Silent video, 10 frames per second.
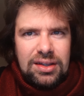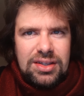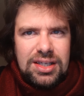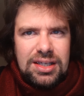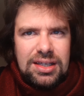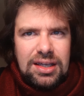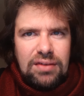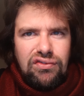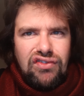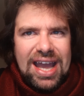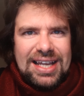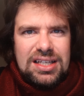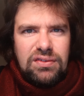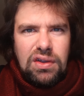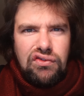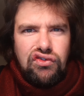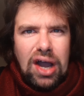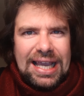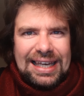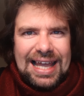the effect of the
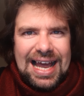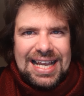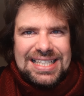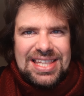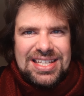firelight